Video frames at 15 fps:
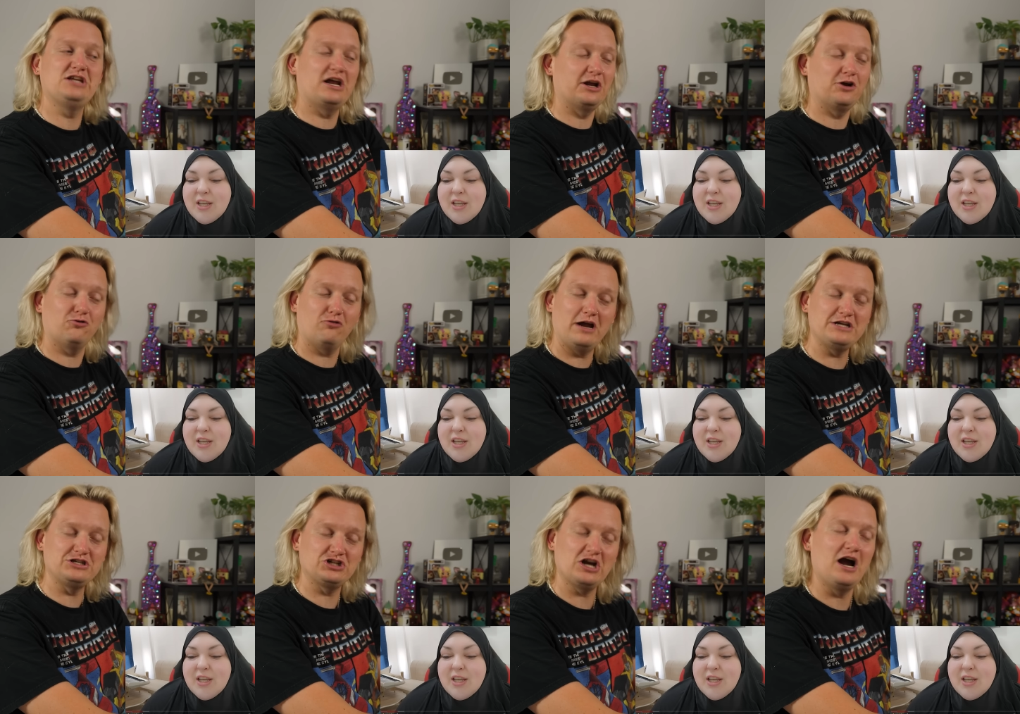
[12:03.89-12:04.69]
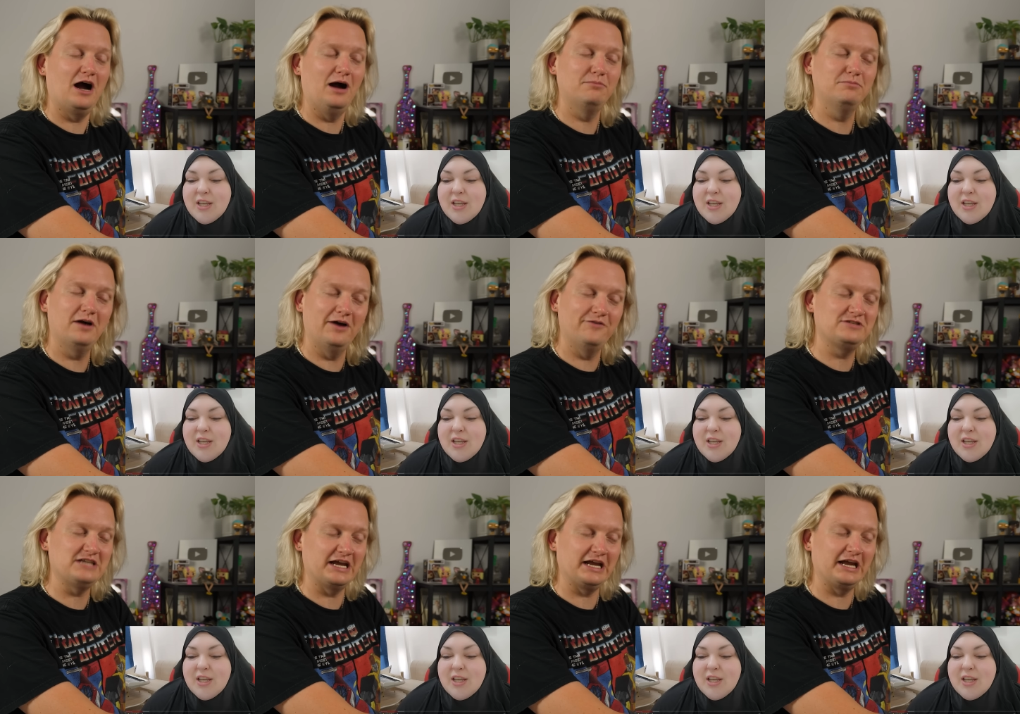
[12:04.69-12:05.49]
Speaker 1: done a great job of
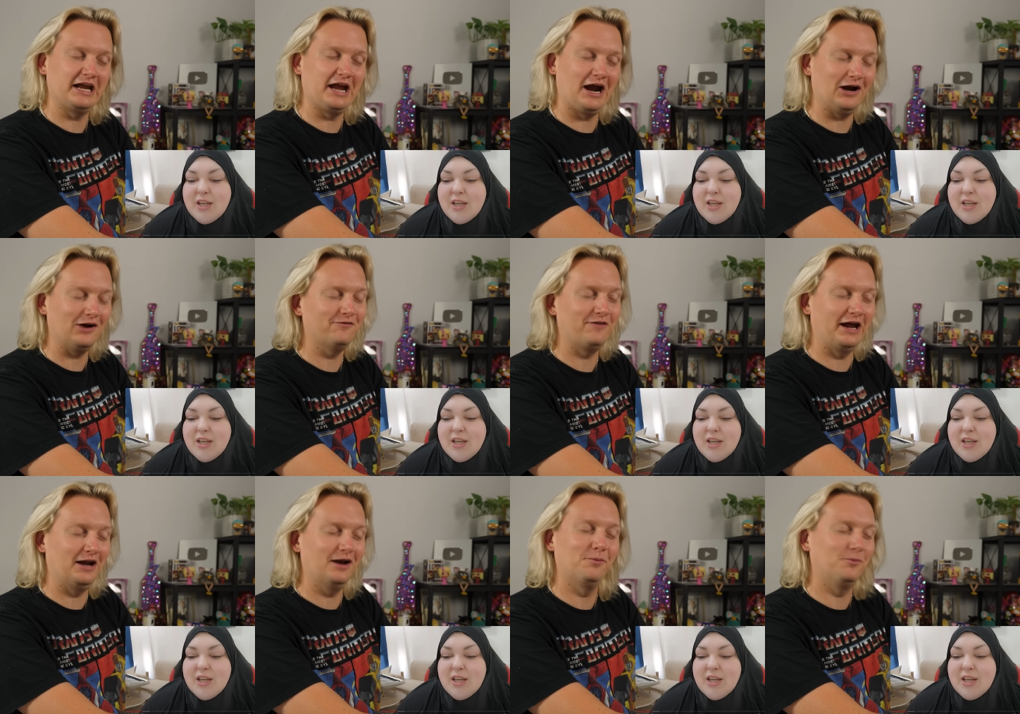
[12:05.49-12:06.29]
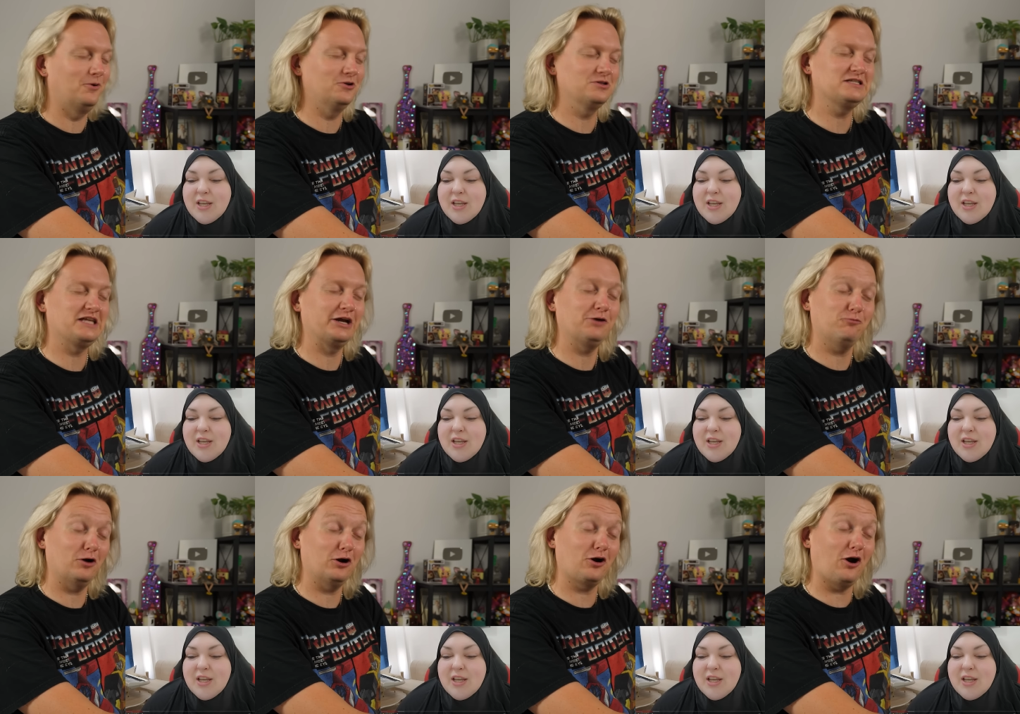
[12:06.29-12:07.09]
taking care of animals. Like,
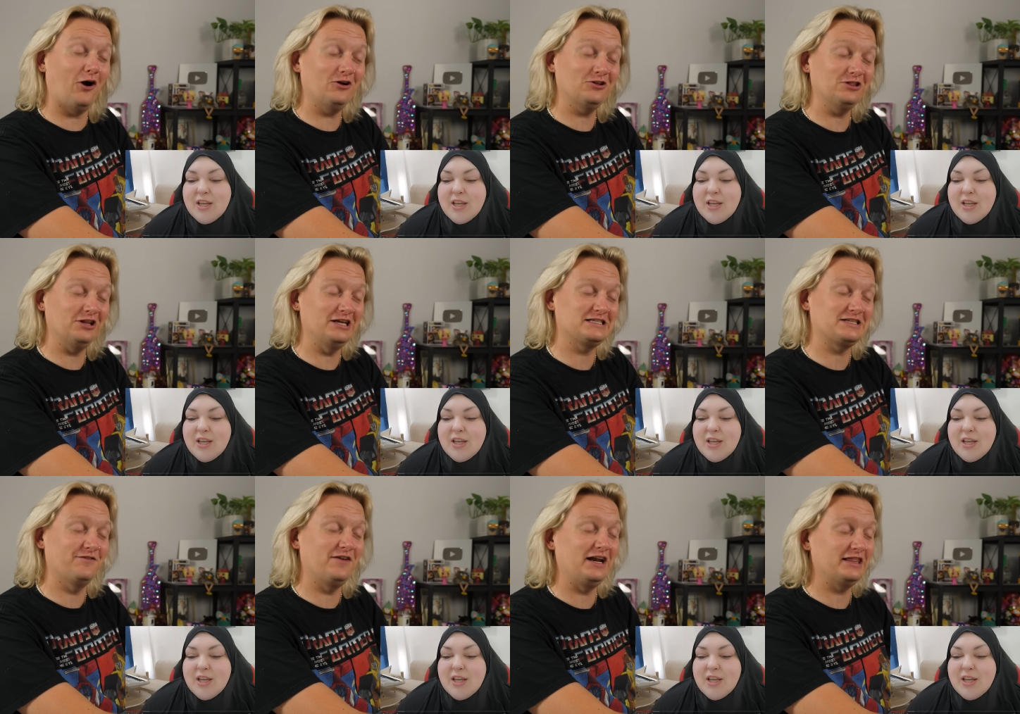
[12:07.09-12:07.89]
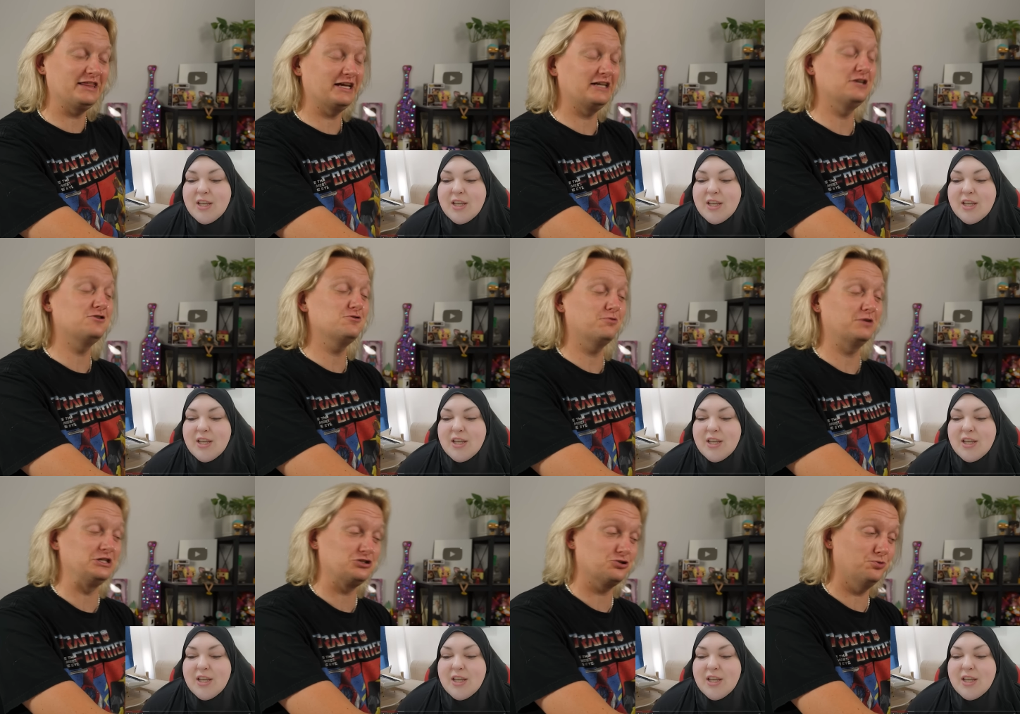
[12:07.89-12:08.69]
regardless of anything to do
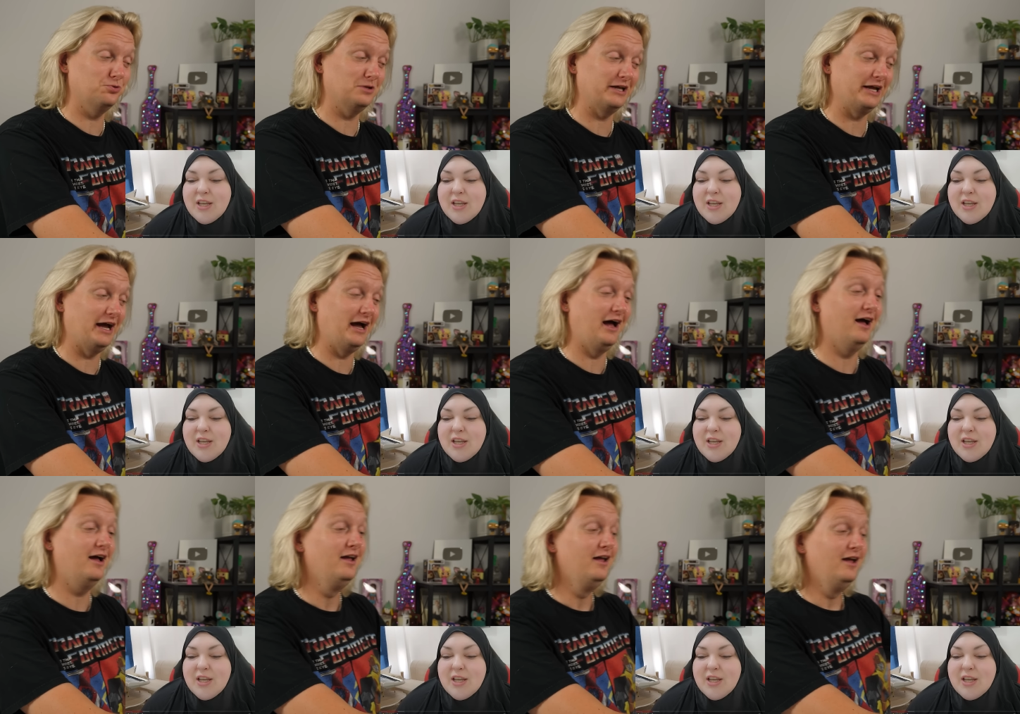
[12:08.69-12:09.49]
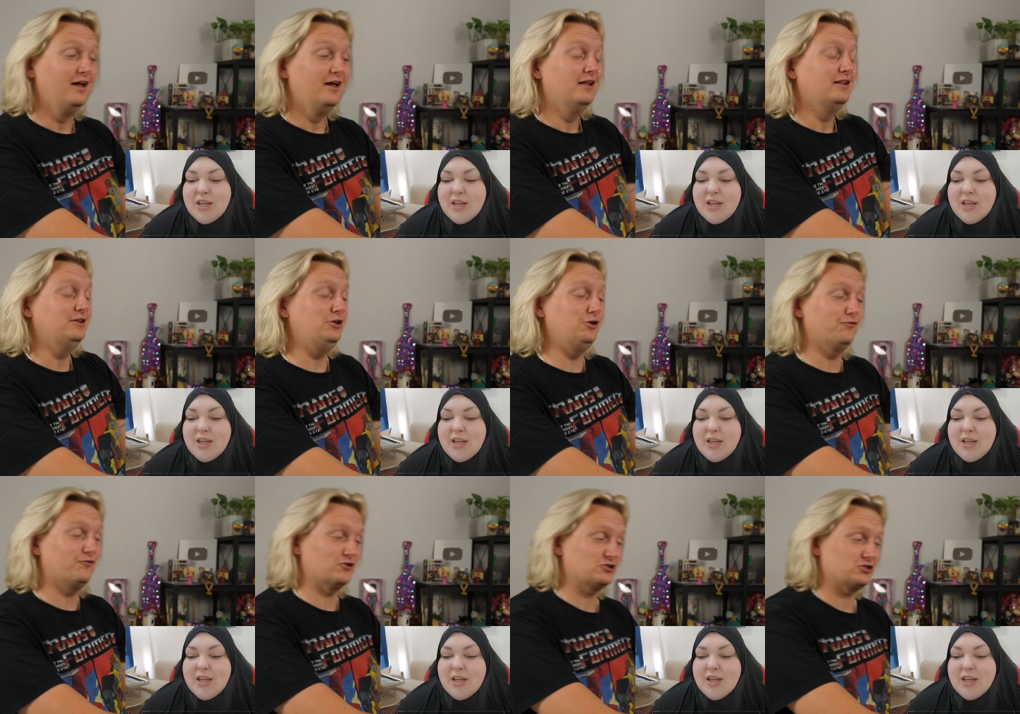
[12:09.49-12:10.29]
with Julia, you
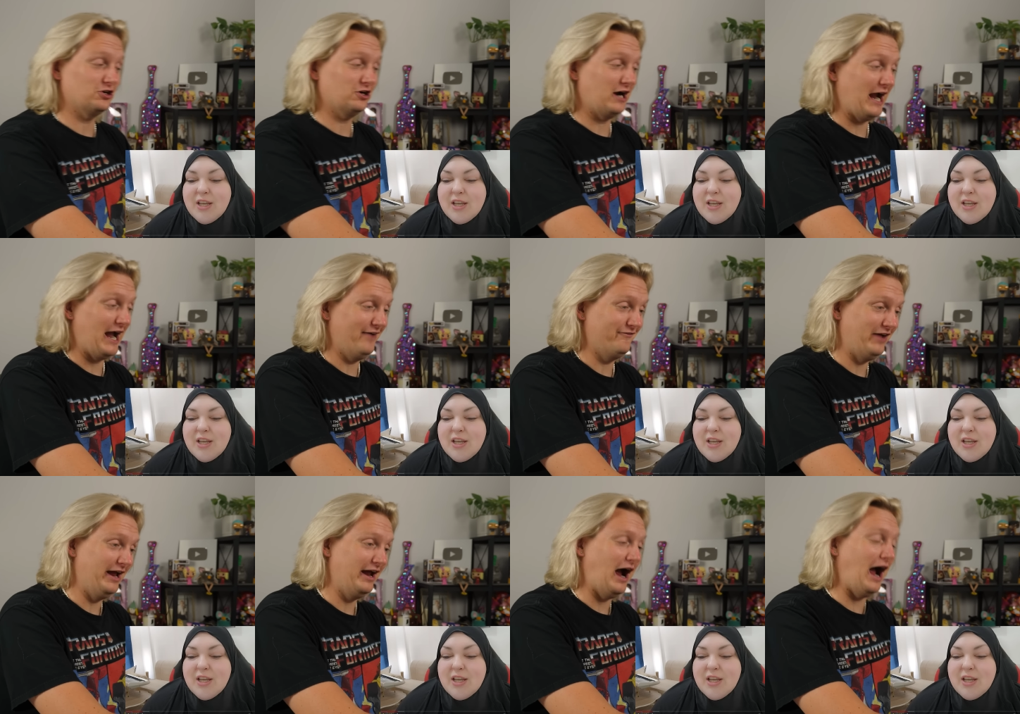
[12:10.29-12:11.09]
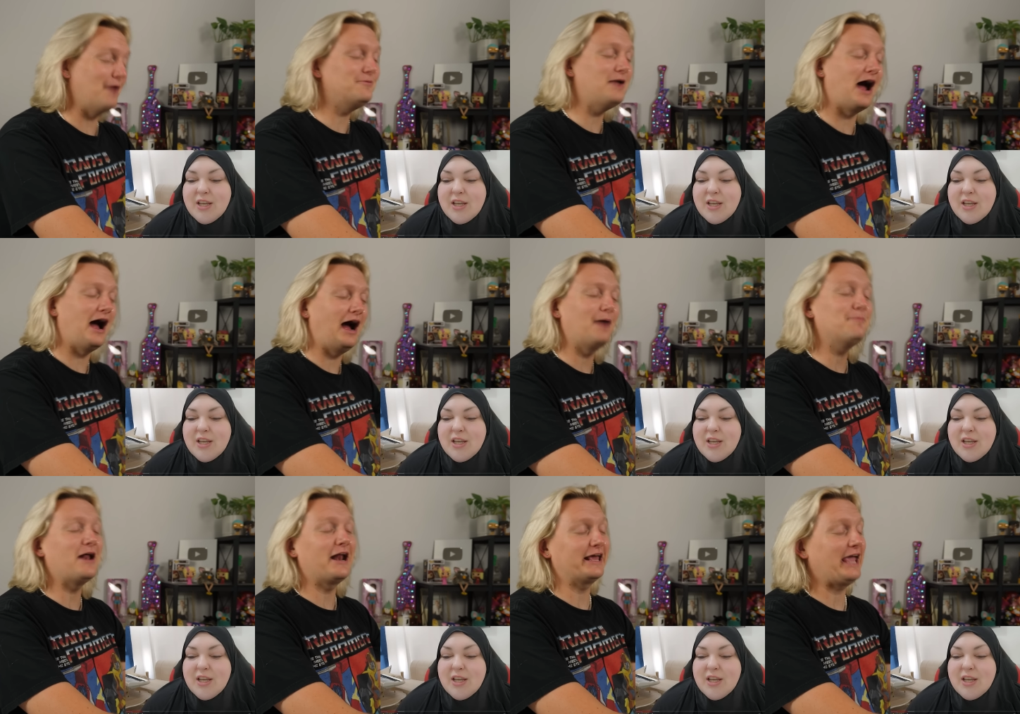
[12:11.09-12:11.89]
for sure haven't. I'm
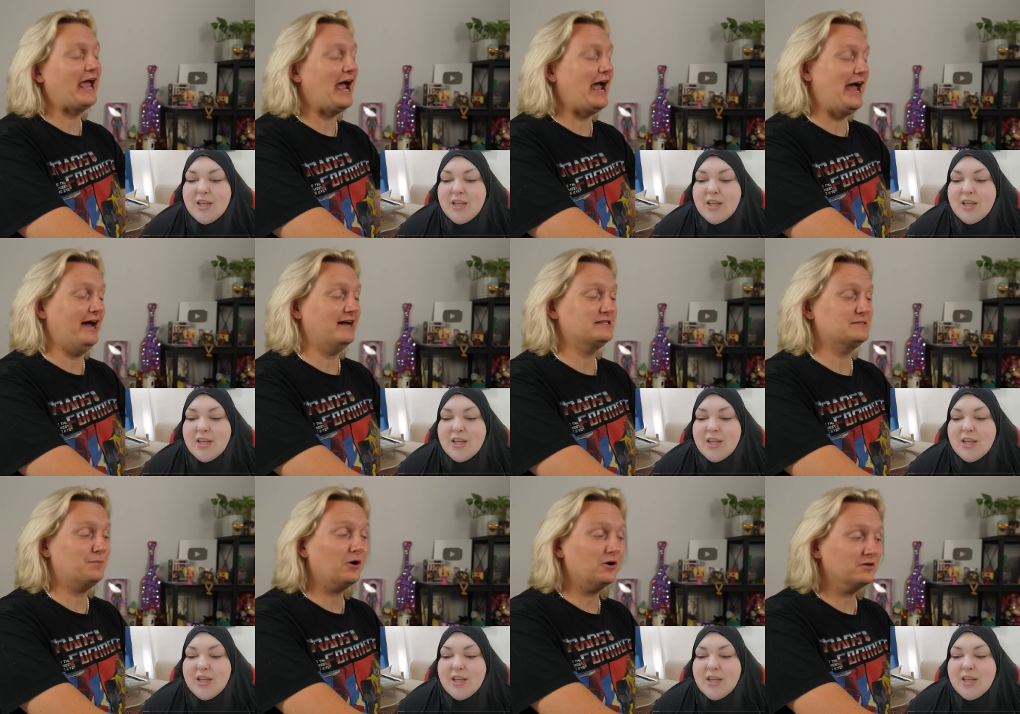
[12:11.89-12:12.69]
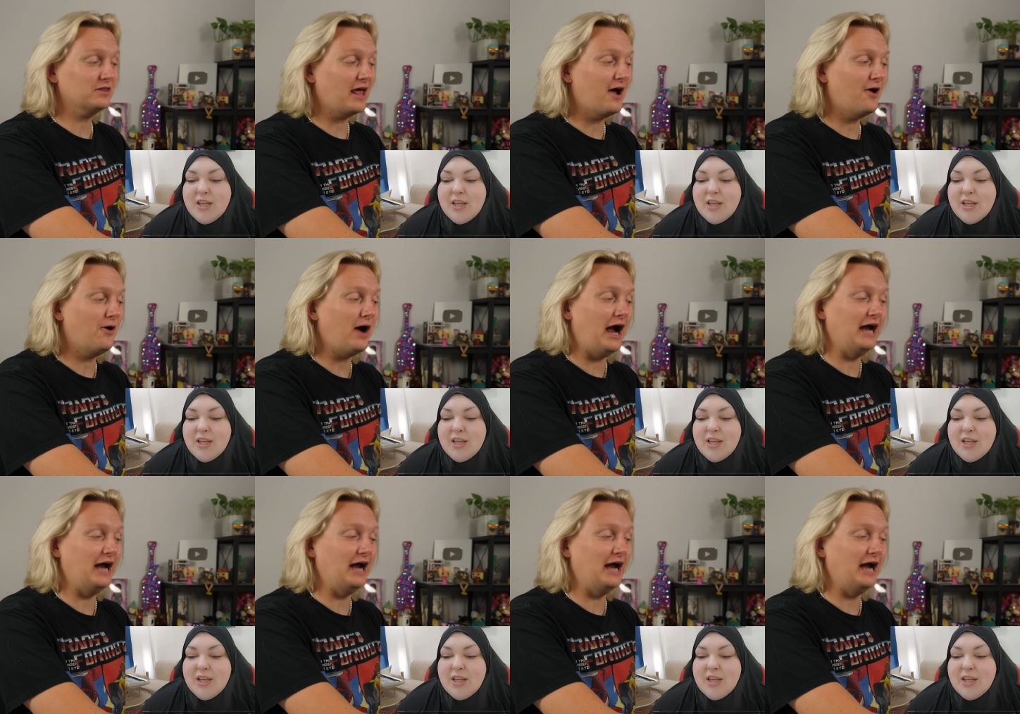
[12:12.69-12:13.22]
not a cat expert, though.